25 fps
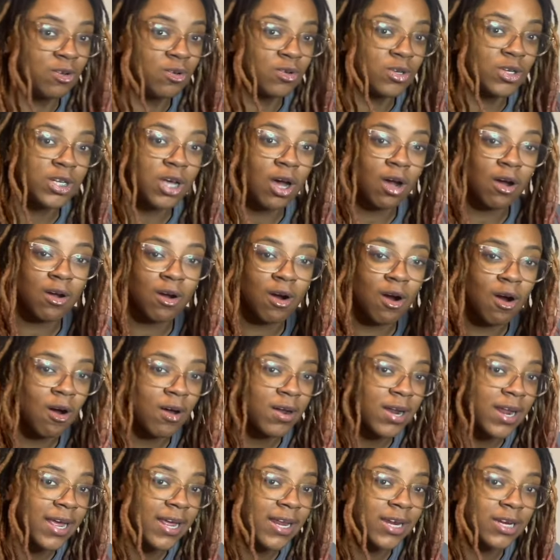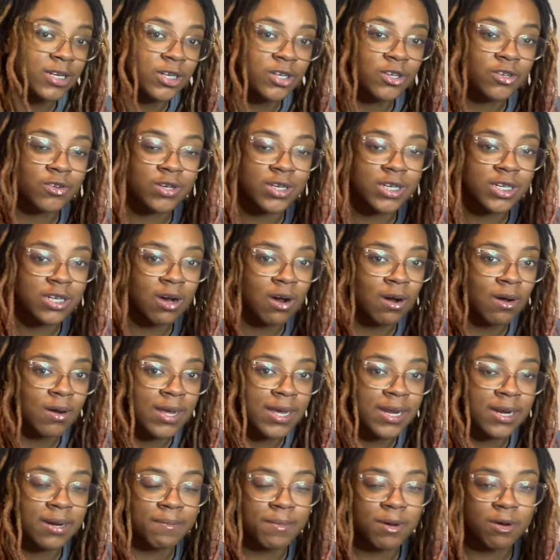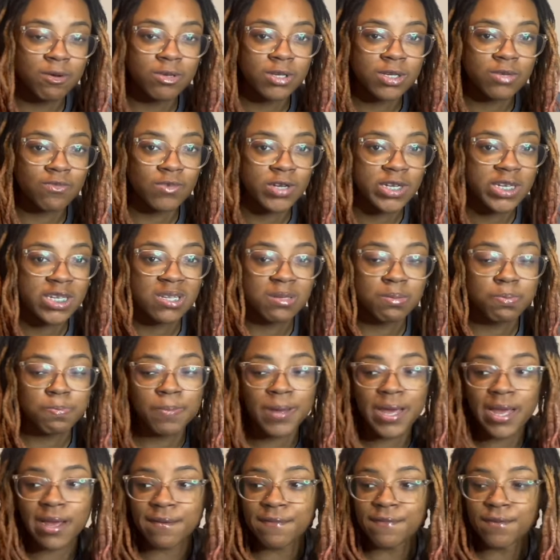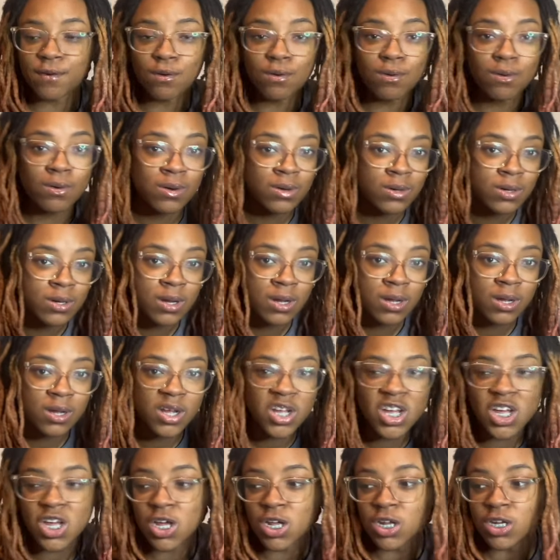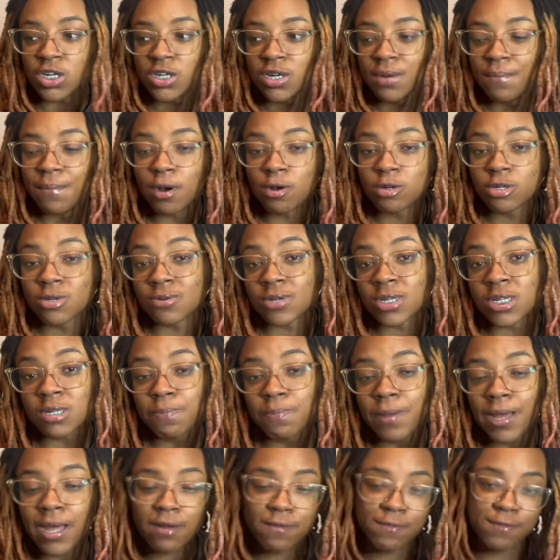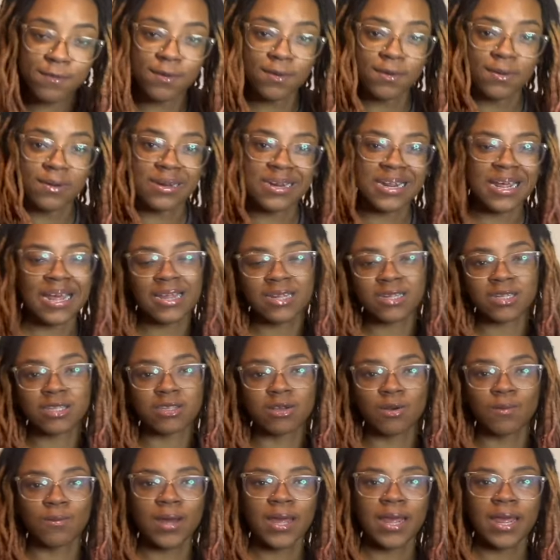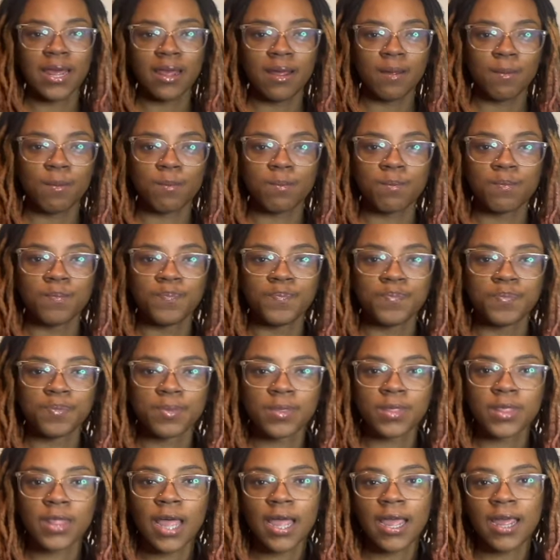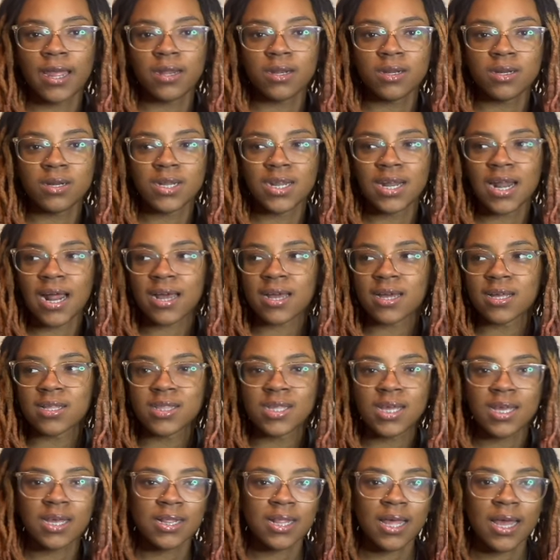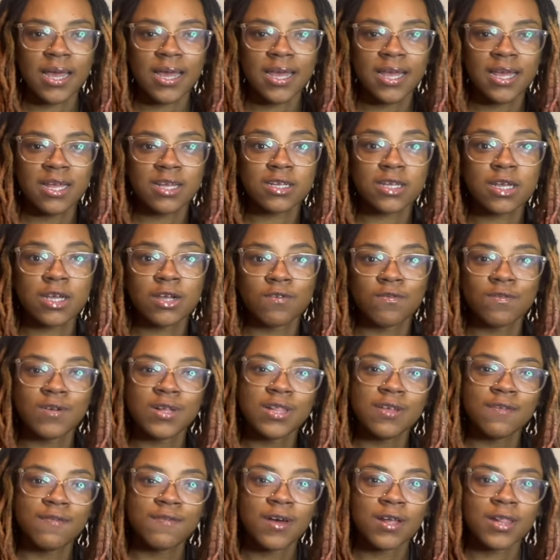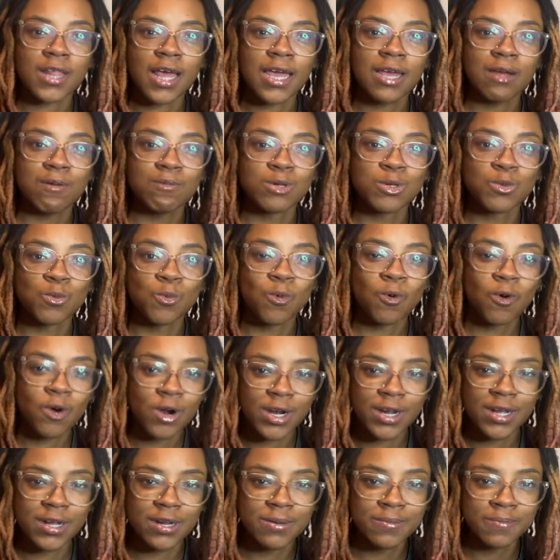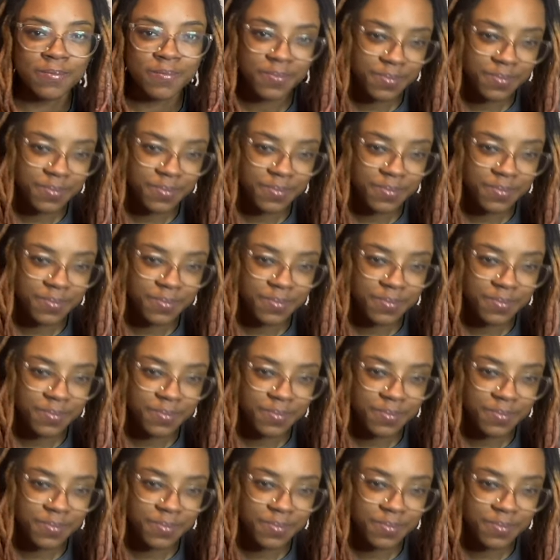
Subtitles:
talking all that industry talk in the most respectful gangster way, like that I could think. Like it really felt like he was warning.